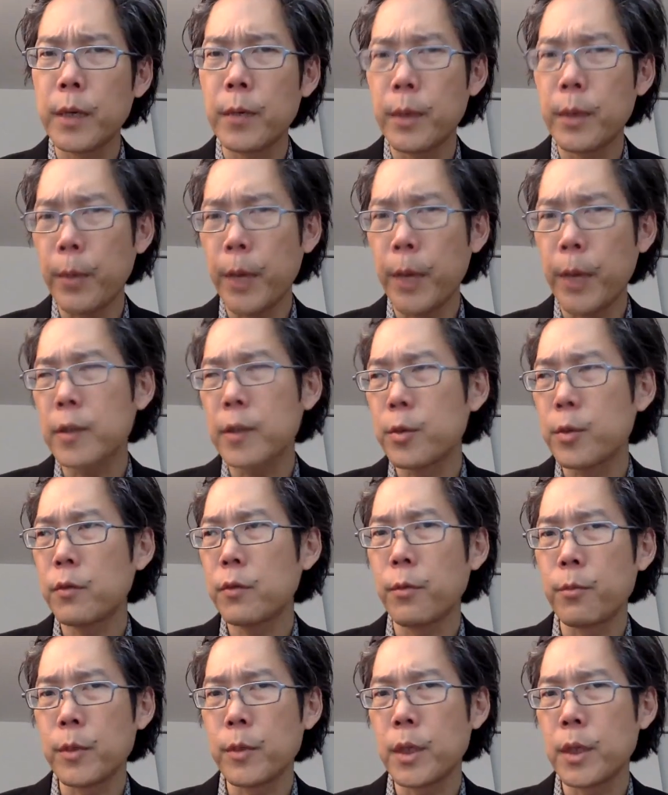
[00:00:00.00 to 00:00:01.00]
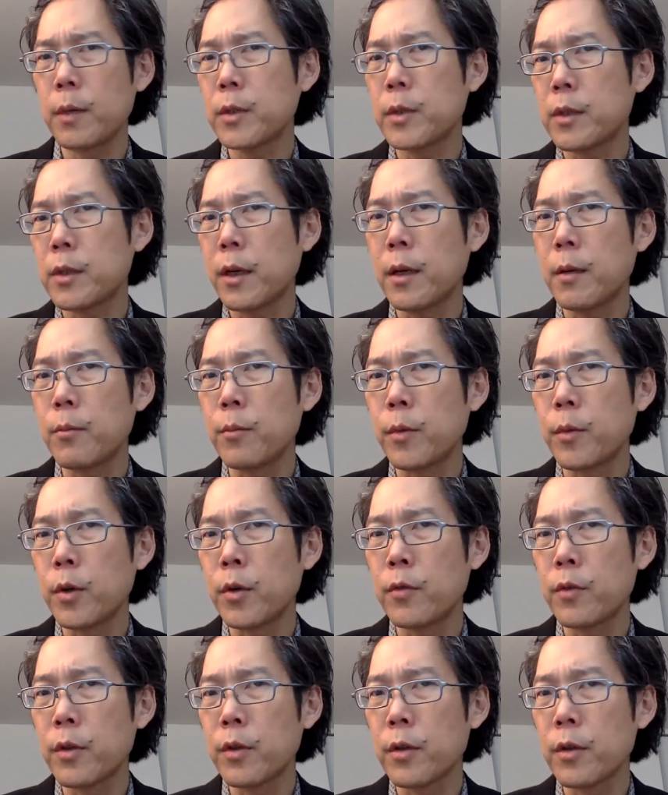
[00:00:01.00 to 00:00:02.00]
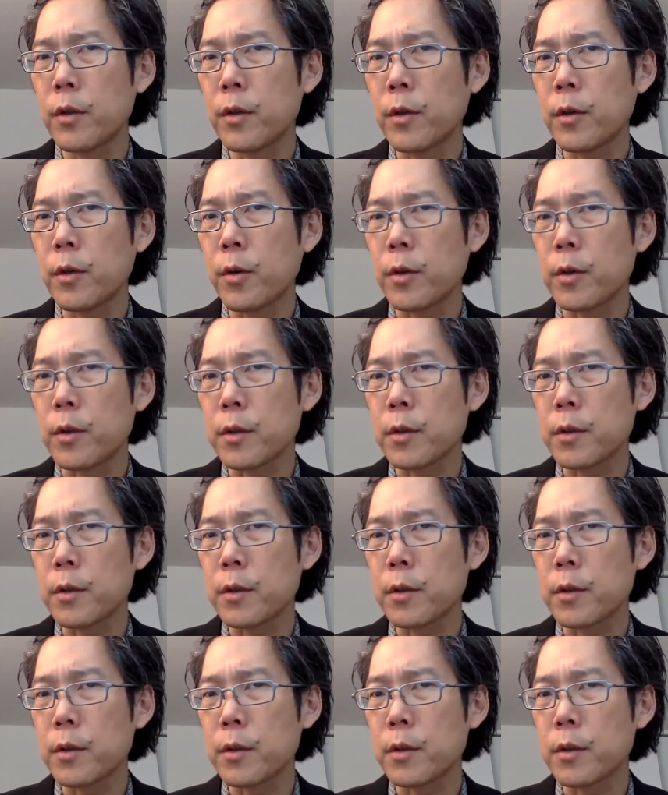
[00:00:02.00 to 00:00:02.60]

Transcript: back to it from time to time over the course.